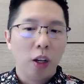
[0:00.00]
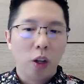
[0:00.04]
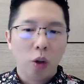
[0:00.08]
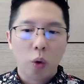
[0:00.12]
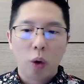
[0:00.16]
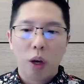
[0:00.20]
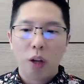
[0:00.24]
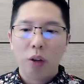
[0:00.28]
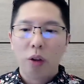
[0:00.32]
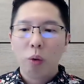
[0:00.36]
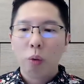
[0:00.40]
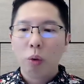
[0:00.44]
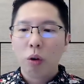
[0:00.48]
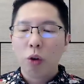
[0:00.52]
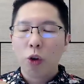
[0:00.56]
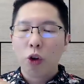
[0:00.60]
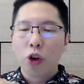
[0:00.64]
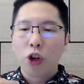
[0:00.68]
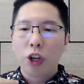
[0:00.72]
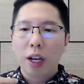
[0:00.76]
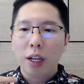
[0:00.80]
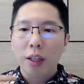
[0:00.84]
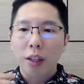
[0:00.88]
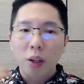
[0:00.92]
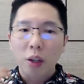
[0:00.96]
So I just want to
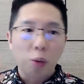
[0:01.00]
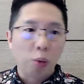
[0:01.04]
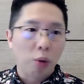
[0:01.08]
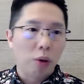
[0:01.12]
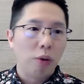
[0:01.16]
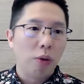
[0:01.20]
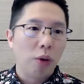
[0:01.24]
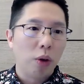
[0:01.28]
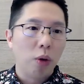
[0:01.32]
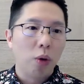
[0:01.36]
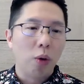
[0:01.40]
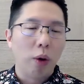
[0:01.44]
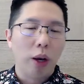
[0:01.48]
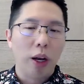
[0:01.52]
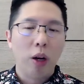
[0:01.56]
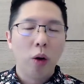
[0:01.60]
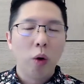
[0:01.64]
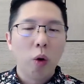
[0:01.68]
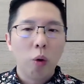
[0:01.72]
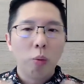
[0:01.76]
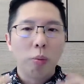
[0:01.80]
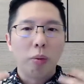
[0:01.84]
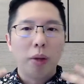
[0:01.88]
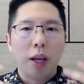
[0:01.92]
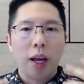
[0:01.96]
share this with you and
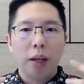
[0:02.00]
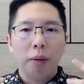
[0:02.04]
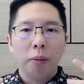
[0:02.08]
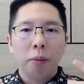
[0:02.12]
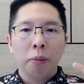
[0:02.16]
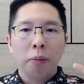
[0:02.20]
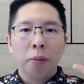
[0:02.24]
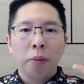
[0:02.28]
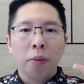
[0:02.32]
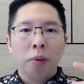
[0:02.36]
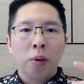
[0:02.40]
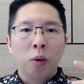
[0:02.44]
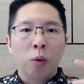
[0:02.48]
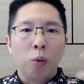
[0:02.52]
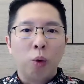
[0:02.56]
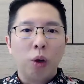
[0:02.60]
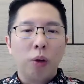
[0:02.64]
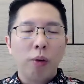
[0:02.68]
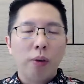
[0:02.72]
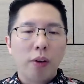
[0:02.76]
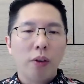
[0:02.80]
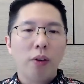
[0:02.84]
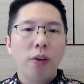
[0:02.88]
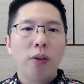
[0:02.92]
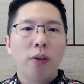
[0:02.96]
hope that
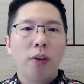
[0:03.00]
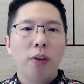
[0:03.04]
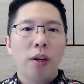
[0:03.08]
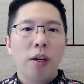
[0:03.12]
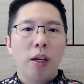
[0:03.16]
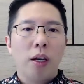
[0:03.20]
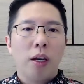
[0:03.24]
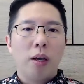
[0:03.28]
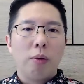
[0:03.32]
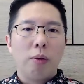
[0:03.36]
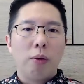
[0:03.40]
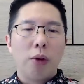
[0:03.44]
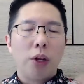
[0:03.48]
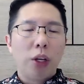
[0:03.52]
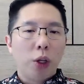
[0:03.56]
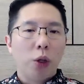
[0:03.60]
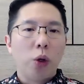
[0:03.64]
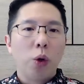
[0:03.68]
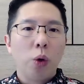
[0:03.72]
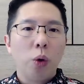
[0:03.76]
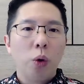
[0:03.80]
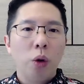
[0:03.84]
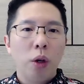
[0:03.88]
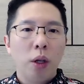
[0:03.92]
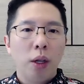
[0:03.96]
with this
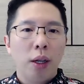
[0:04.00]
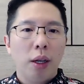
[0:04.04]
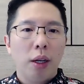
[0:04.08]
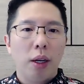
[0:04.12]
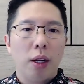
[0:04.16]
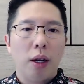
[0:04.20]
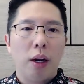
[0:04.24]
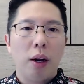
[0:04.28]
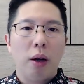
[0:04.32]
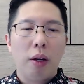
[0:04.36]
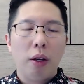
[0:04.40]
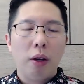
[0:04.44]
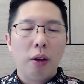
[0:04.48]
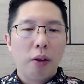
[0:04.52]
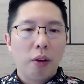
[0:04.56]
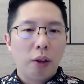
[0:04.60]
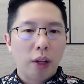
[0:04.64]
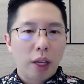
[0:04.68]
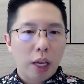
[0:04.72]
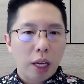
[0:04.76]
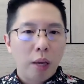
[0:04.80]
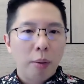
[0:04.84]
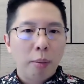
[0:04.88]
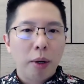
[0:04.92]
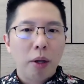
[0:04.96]
video, uh, is
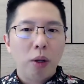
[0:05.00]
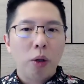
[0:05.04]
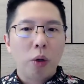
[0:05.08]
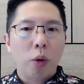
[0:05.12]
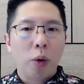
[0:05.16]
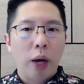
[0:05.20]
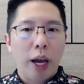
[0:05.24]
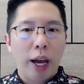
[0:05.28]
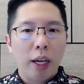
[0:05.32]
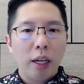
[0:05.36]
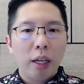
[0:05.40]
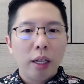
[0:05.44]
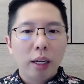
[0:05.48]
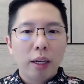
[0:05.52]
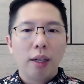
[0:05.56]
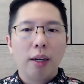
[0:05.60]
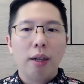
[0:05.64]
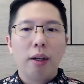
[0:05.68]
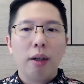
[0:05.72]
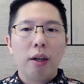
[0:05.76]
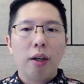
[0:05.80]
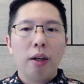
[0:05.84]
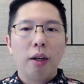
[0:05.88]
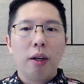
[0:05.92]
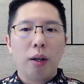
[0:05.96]
able to anchor
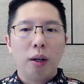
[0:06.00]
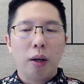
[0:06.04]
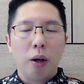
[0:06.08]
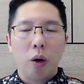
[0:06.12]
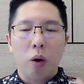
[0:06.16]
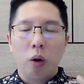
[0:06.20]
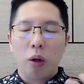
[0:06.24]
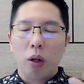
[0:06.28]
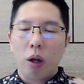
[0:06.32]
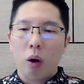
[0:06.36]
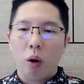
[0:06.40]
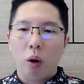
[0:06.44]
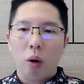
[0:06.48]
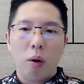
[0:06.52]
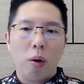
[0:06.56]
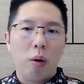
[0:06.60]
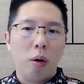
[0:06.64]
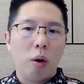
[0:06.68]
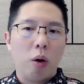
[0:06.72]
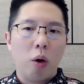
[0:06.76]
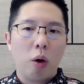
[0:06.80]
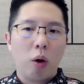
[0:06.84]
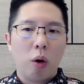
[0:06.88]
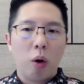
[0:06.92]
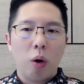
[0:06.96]
or, or,
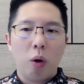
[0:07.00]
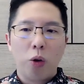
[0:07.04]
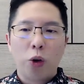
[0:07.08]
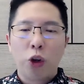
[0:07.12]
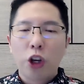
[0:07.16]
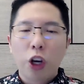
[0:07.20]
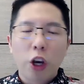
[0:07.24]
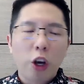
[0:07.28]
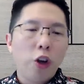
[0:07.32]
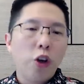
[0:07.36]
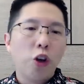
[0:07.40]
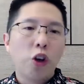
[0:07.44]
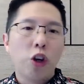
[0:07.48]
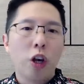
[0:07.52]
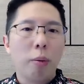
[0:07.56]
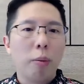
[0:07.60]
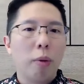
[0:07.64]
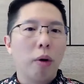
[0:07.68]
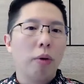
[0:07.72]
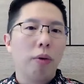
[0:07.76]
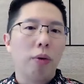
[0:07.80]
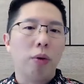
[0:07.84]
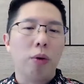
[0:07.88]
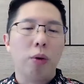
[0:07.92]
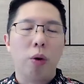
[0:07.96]
or, or change
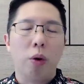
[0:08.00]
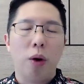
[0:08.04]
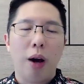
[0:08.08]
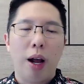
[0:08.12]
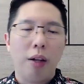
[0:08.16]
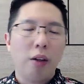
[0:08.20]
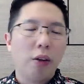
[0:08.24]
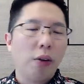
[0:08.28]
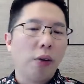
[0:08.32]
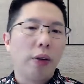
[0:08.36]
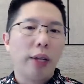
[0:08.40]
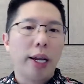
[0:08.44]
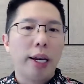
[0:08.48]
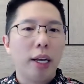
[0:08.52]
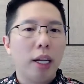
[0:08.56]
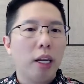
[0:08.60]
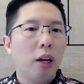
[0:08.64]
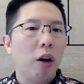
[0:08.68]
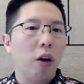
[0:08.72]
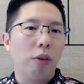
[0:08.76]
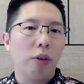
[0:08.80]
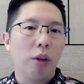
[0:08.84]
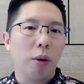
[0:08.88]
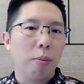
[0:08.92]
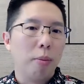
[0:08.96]
some of your
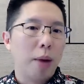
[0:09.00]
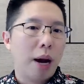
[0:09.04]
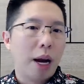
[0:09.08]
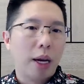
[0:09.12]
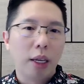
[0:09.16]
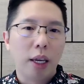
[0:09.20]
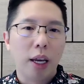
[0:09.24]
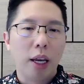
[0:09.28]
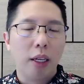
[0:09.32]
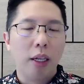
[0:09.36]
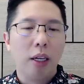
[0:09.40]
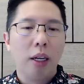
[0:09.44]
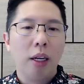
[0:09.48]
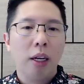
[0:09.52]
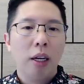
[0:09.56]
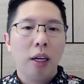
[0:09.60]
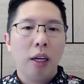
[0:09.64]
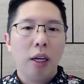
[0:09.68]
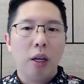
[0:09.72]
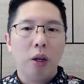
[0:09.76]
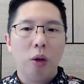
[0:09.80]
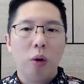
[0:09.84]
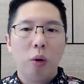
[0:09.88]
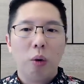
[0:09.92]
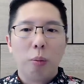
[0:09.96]
understanding of the market
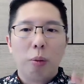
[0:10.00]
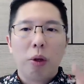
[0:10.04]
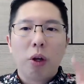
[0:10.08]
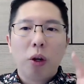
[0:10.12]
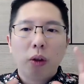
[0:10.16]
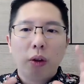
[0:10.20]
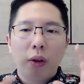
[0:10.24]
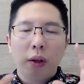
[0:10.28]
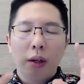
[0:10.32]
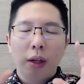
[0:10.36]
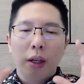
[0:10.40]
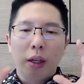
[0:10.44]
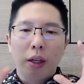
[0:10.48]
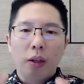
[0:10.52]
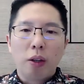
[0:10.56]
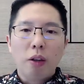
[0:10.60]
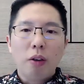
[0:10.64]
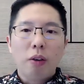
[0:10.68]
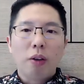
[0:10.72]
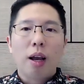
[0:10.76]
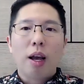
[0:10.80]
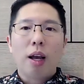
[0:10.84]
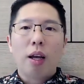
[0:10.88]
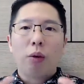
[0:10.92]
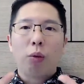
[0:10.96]
you know because
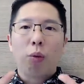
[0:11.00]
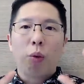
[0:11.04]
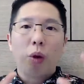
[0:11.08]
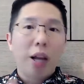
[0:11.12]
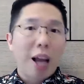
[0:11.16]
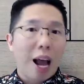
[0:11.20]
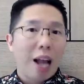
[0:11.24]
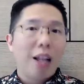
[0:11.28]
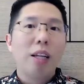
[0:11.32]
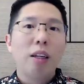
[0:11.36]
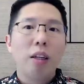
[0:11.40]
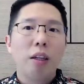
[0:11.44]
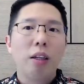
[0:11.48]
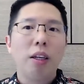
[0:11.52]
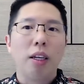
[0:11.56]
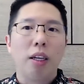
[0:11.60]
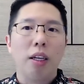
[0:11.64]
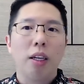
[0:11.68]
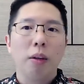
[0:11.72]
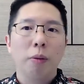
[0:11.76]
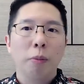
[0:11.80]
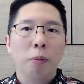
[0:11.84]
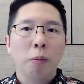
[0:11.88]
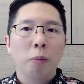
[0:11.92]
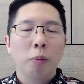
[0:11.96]
these are
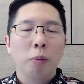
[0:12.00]
reality